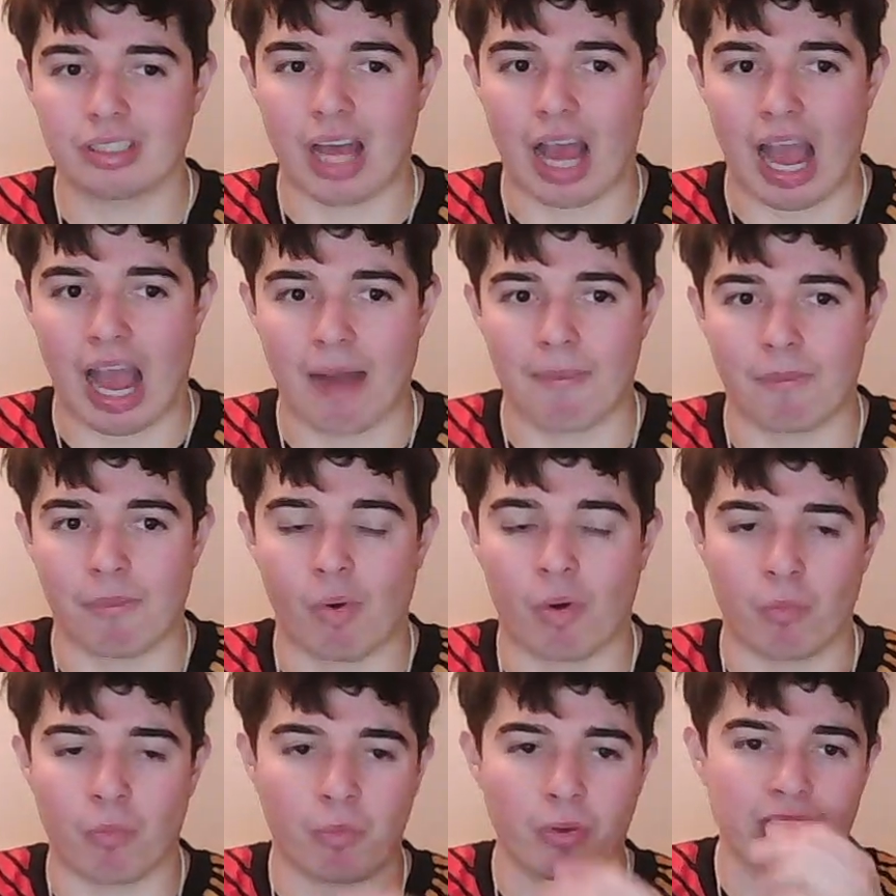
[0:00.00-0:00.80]
And
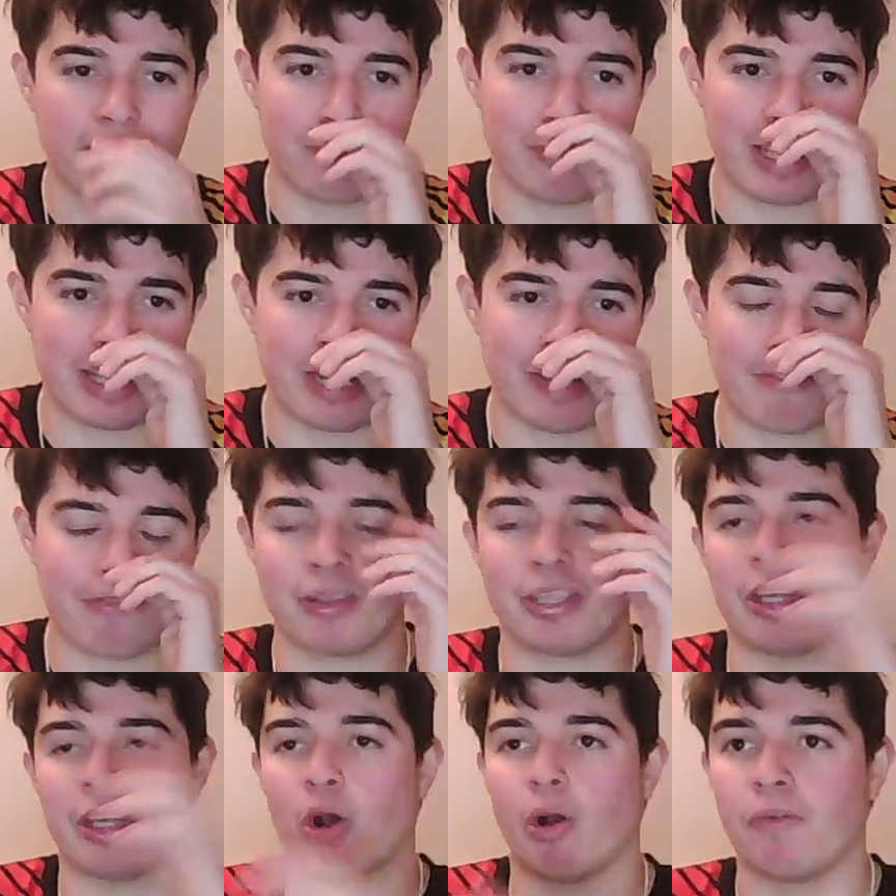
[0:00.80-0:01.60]
what would it mean for
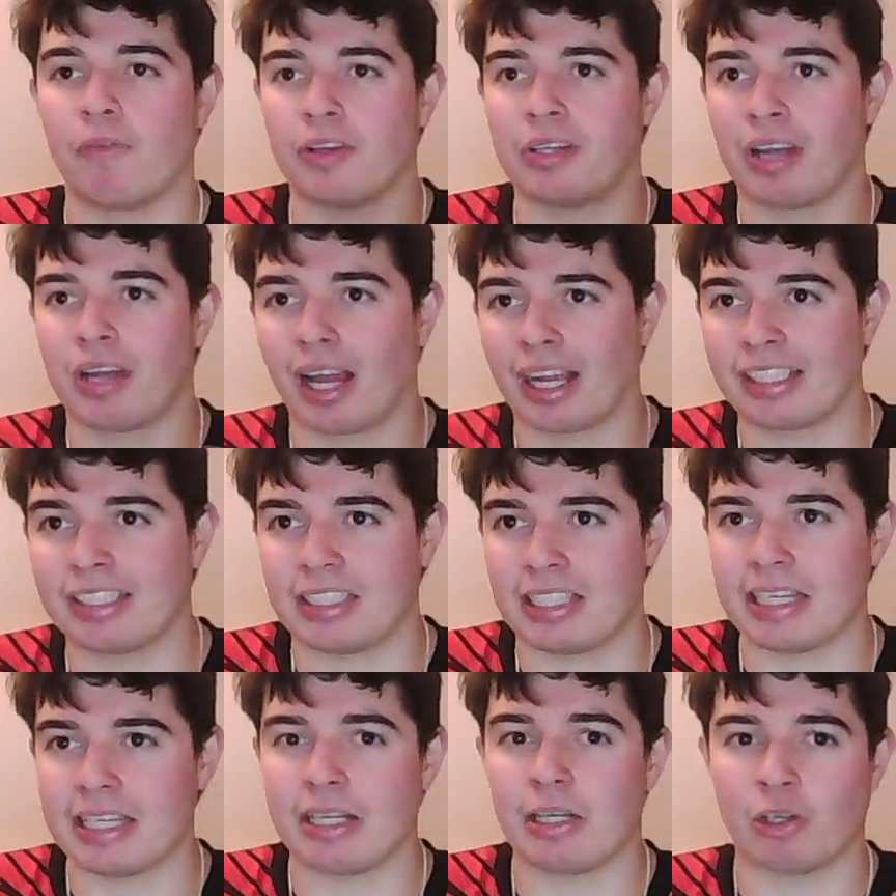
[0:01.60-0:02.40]
the other
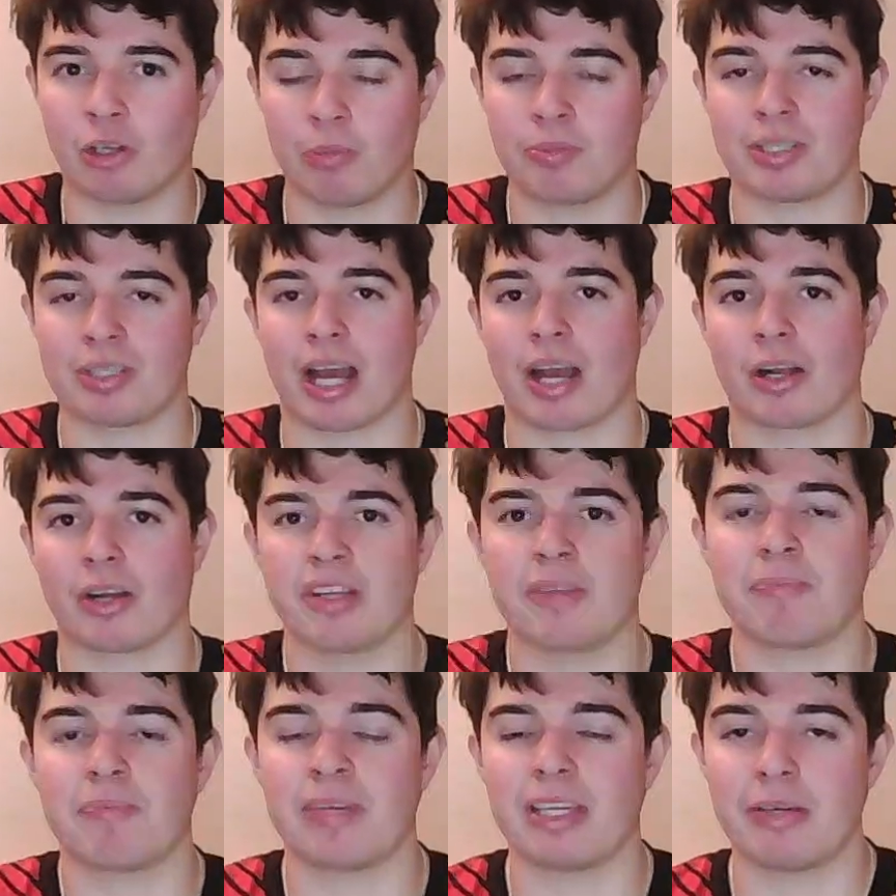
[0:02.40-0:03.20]
19 clubs that are going
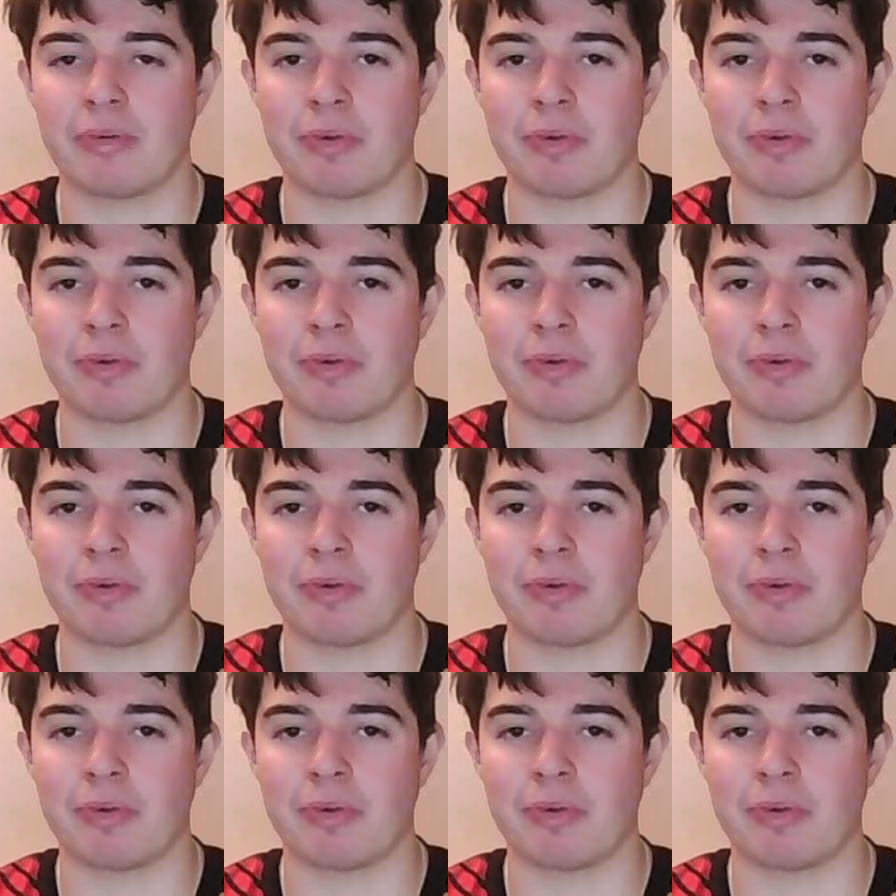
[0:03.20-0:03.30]
to be